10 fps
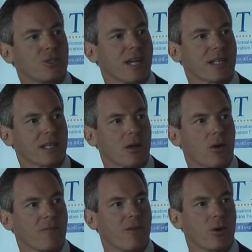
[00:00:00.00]
are projecting
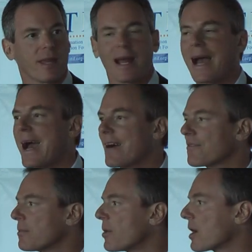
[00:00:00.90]
going forward that
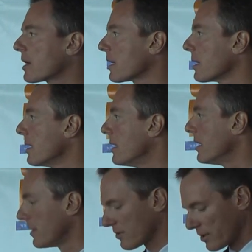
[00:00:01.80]
half the market
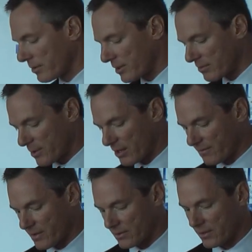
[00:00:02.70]
is going to be
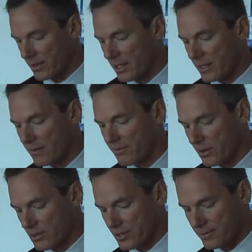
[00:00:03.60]
smartphones in the
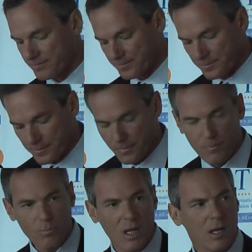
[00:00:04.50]
future.
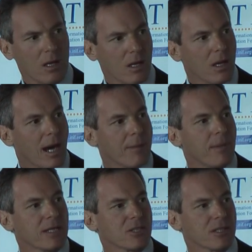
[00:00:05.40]
I
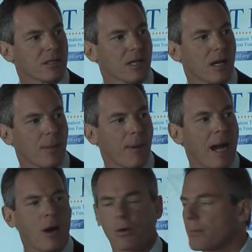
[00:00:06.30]
mentioned
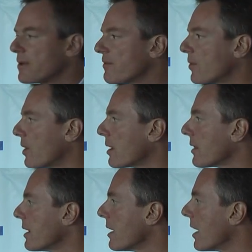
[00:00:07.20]
power before.
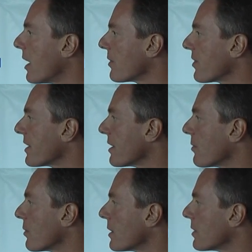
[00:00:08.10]
The other thing that
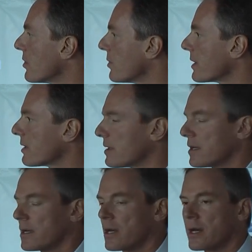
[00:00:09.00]
we're doing
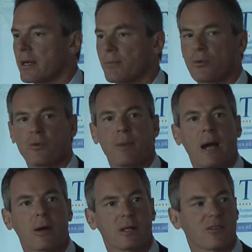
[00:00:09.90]
to improve
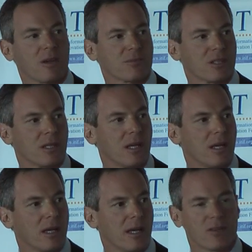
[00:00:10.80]
power consumption
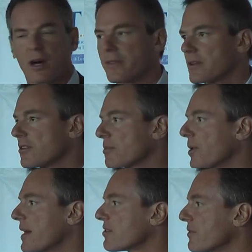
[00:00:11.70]
is on the
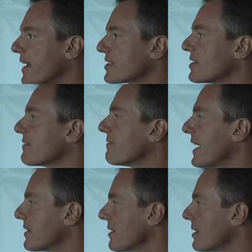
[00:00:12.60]
display. So we actually
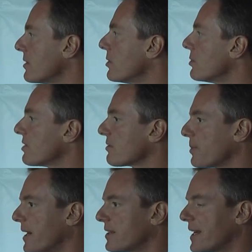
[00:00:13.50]
invented a new
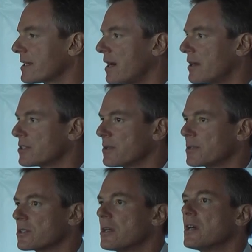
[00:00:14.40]
display technology. It
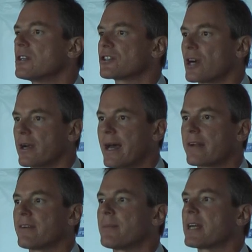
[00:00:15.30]
was started
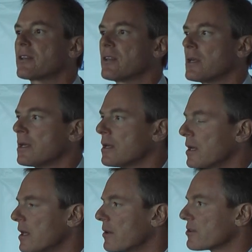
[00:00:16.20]
out of MIT.
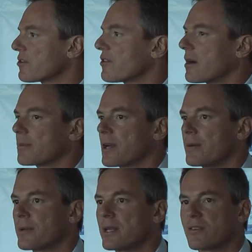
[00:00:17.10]
It was a startup
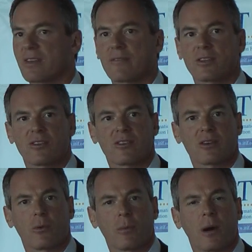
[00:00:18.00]
company in San
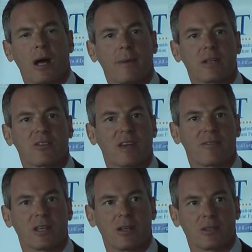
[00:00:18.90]
Francisco we bought about
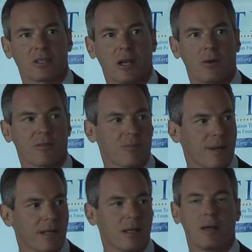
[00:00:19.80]
7 years ago, and we
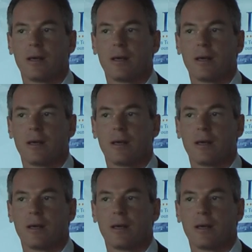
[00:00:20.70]
spent